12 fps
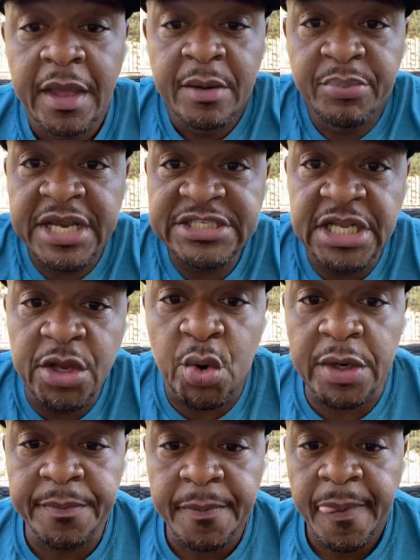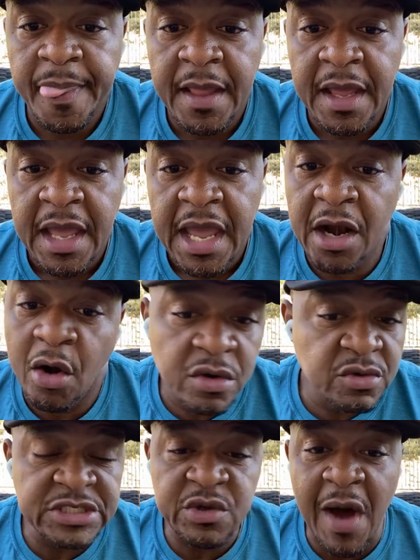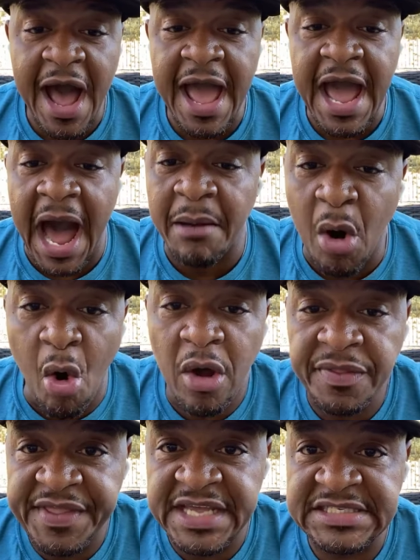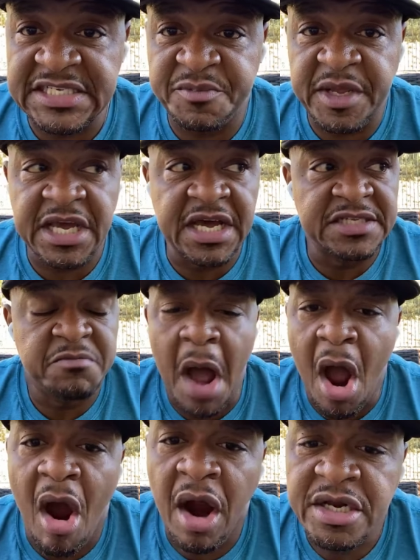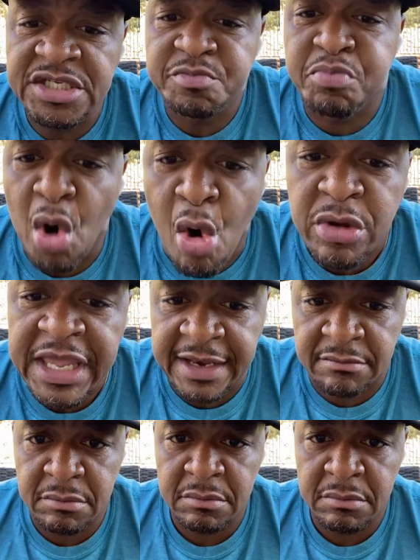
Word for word: Praise the Lord. And the only reason why I'm on this is because my heart is broken.